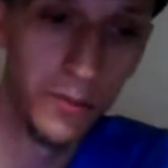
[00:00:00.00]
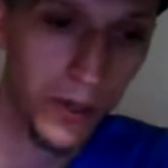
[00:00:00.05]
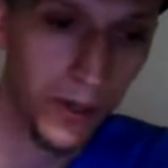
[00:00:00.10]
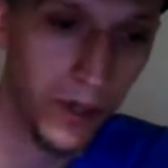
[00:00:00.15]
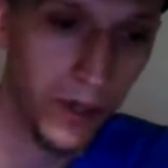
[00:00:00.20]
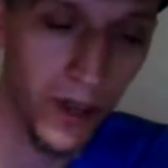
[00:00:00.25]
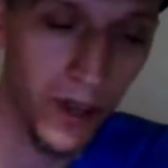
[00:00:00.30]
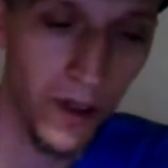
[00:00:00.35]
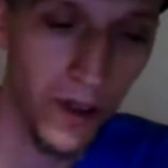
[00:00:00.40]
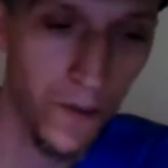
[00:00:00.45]

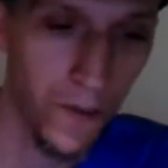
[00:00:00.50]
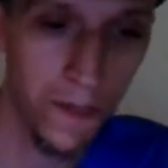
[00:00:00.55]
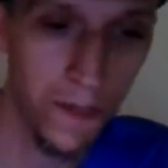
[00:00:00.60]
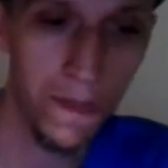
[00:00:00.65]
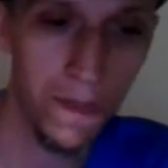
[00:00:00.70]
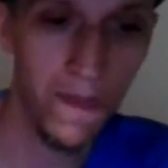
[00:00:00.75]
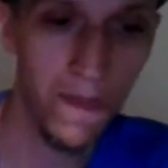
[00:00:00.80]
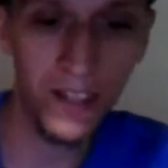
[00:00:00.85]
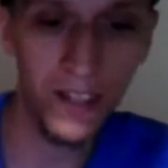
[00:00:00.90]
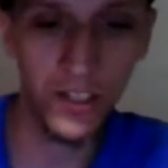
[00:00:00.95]
But
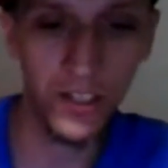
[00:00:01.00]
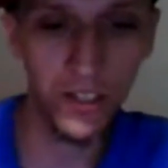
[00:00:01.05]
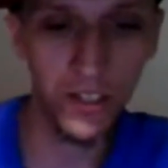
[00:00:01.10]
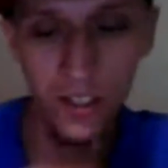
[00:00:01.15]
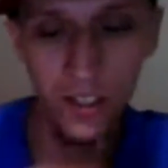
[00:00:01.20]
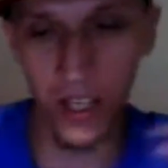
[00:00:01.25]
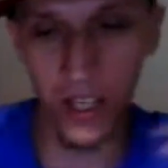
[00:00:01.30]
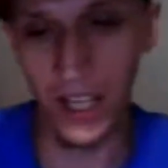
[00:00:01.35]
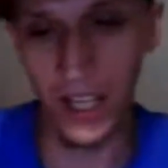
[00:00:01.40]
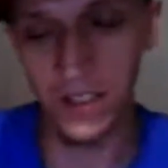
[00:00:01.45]

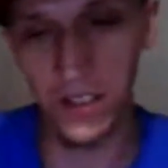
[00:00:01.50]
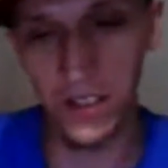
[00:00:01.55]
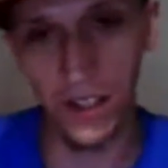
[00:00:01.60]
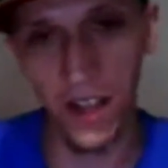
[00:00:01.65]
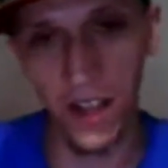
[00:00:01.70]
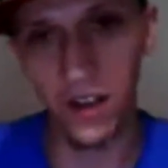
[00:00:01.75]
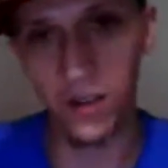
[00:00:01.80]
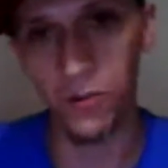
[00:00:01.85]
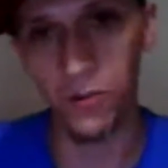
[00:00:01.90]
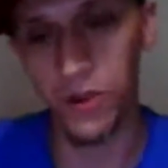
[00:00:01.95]
just, it's a
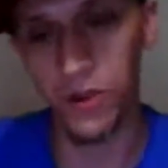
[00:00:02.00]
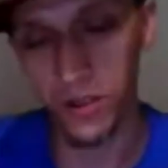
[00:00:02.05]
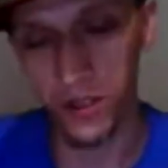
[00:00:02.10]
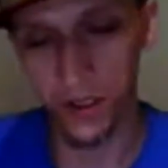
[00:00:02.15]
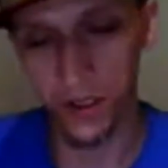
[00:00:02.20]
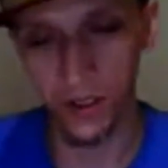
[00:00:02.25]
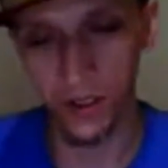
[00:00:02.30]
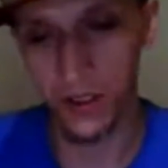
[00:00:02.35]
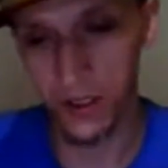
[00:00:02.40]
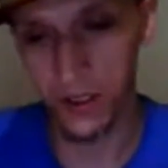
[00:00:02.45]
lot of
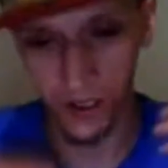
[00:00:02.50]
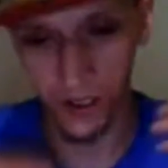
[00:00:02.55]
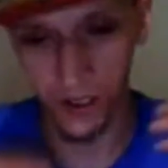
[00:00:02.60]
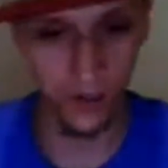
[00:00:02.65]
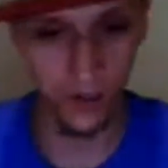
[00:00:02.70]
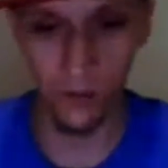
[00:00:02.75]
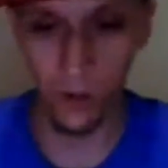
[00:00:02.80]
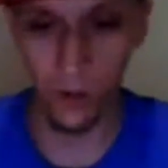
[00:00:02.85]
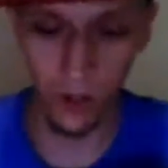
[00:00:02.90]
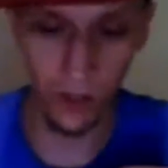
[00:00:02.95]
work,
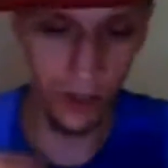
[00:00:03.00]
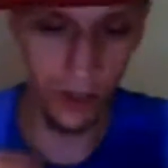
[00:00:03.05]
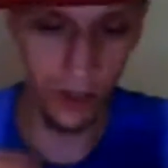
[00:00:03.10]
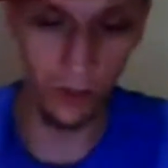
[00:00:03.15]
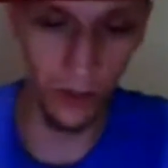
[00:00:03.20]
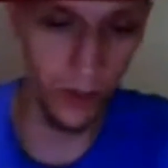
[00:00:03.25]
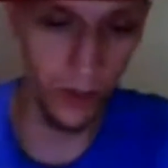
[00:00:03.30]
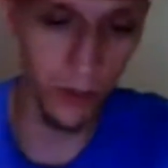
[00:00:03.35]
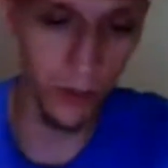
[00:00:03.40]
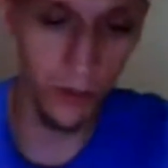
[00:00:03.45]
just
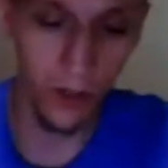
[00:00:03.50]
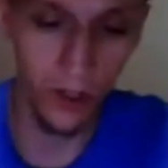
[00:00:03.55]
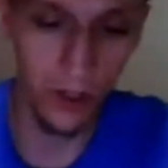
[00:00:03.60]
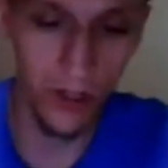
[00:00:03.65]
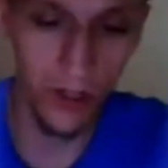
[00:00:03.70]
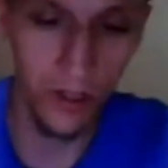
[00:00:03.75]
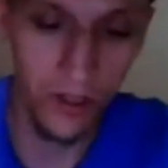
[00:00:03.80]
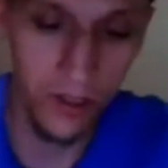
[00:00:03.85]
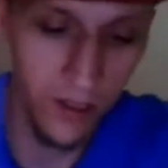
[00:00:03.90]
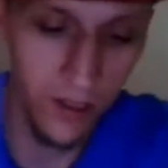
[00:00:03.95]

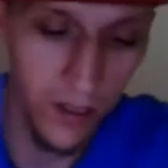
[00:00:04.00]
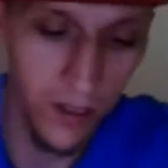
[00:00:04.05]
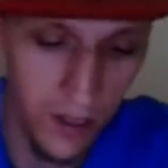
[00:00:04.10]
working.